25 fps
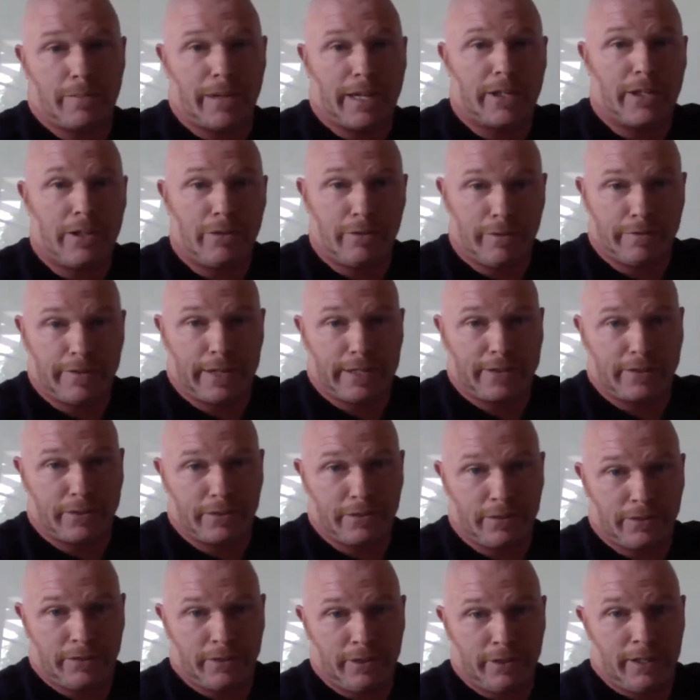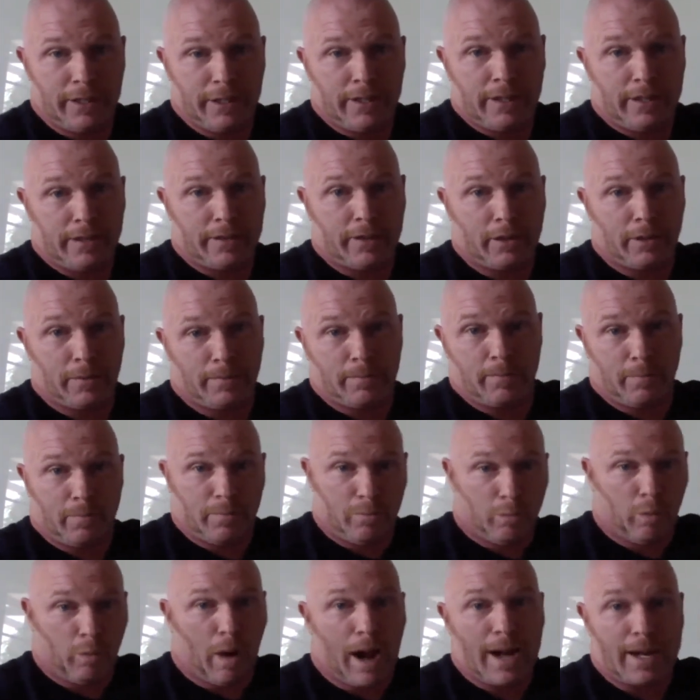and my new investors that are
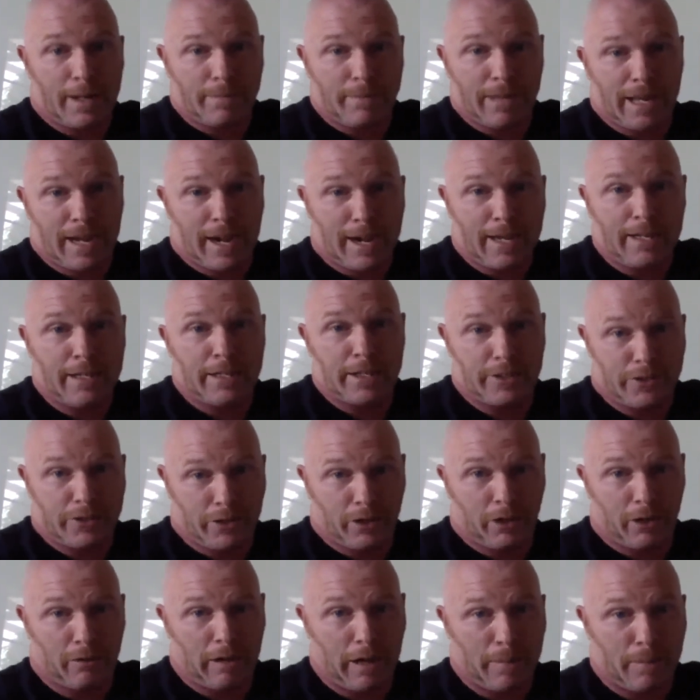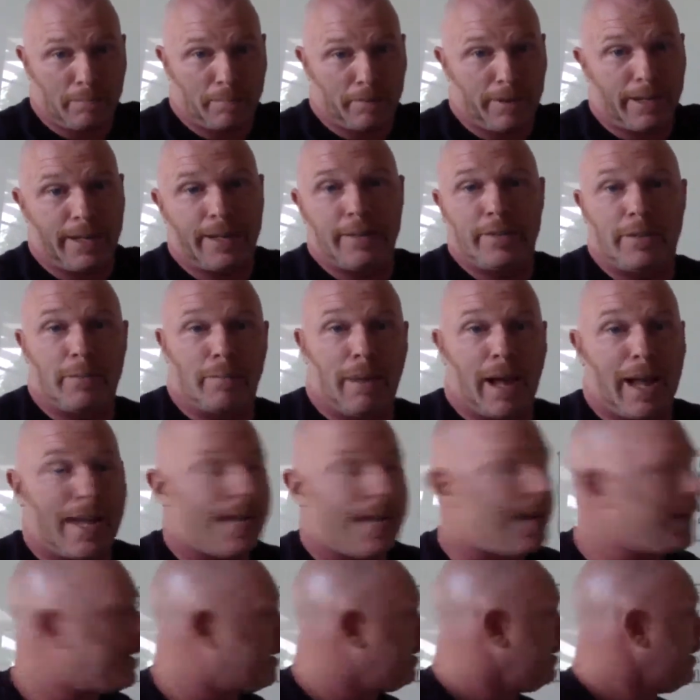riding behind this turnaround plan to
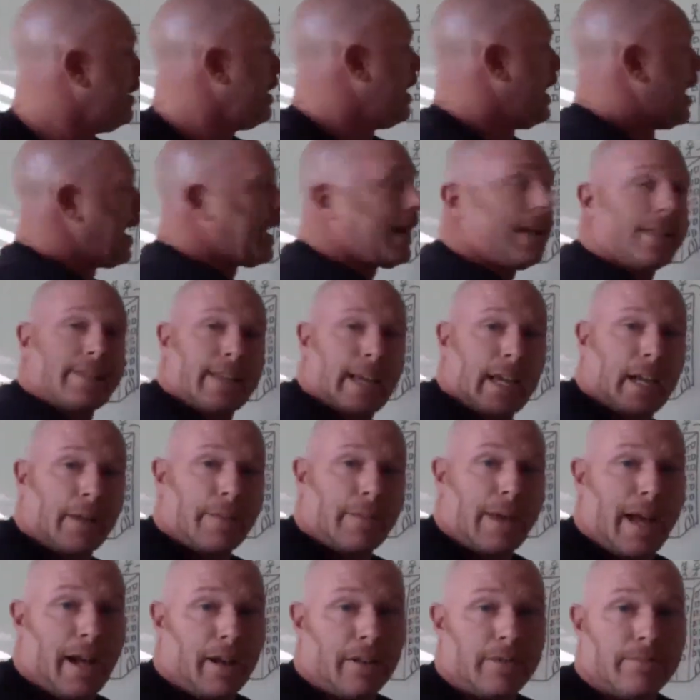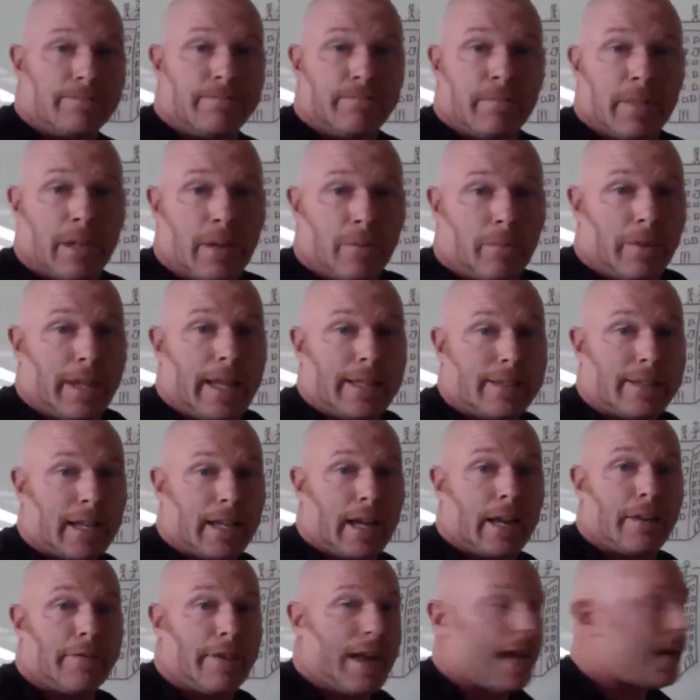buy in, I got to take them out. Well,
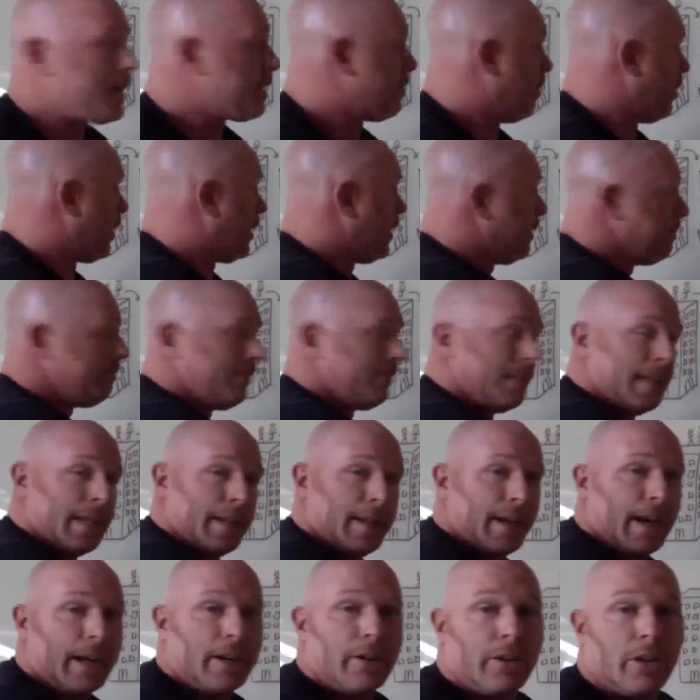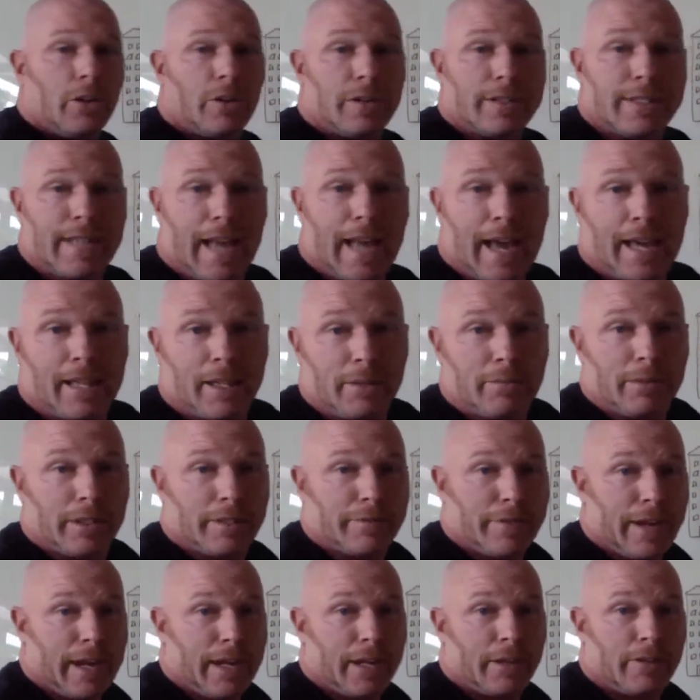that's got a value on it. I don't know exactly
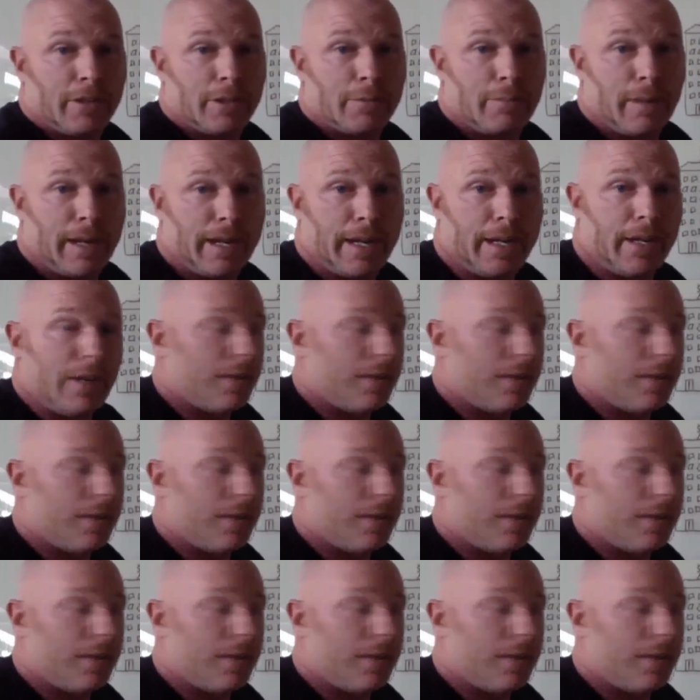what the value is, but I